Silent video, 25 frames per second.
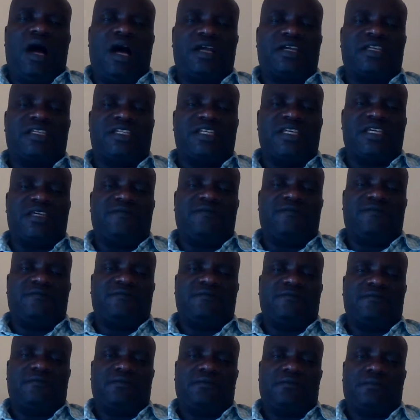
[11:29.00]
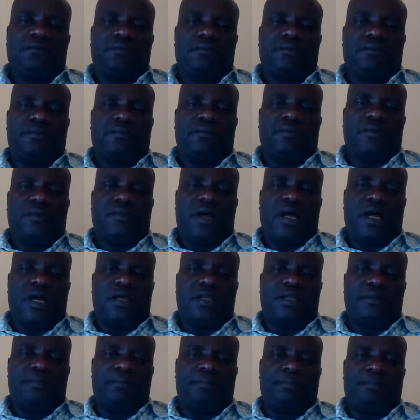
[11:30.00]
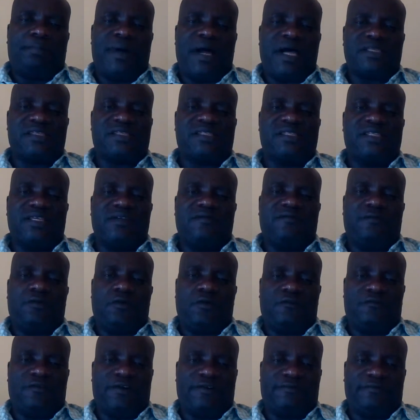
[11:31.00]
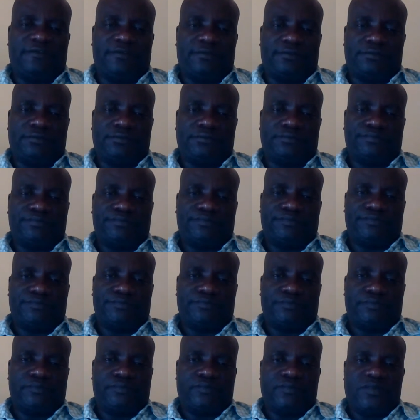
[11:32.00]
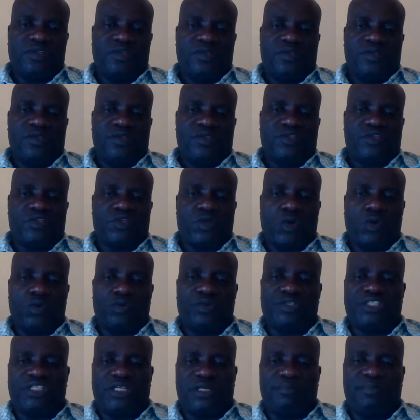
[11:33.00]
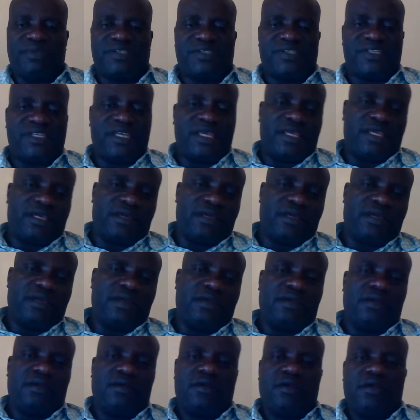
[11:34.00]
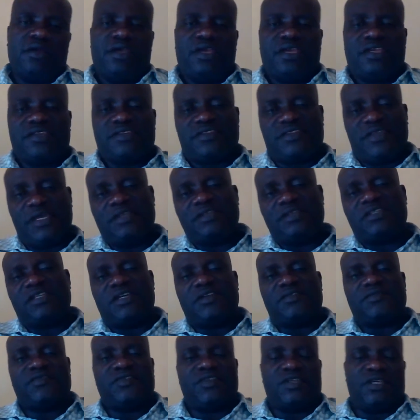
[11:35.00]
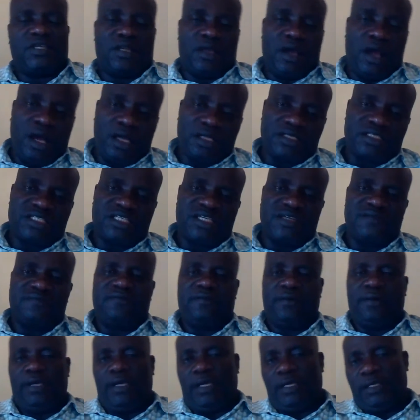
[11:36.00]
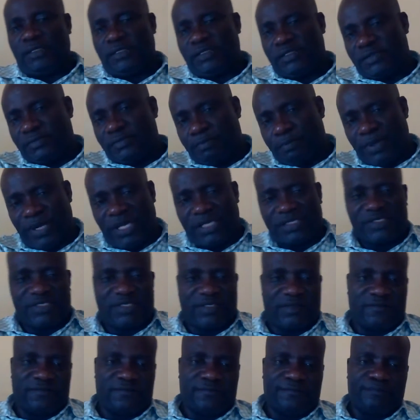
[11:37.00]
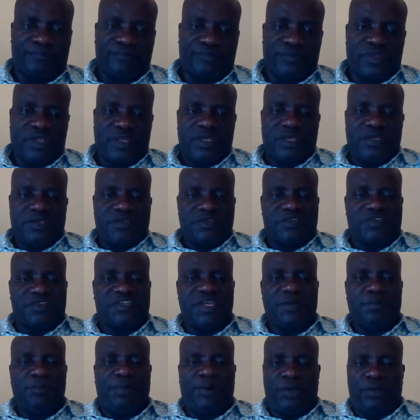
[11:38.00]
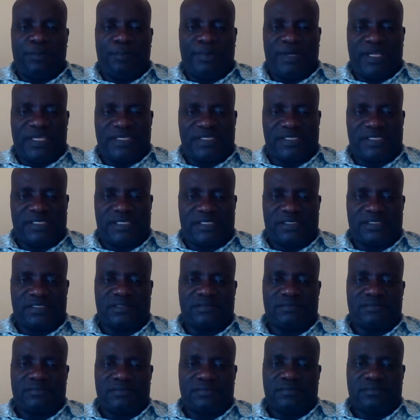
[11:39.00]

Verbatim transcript: active and passive overview. So we shall be seeing a sentence in active and passive. Simple present.